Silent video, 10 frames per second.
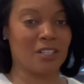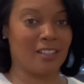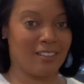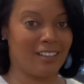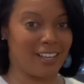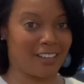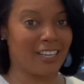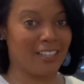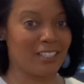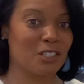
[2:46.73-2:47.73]
And
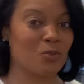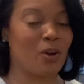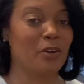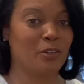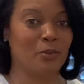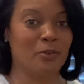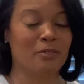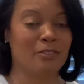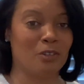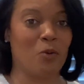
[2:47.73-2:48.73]
again, this is why
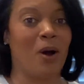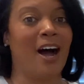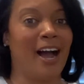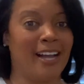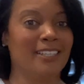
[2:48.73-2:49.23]
you'll know why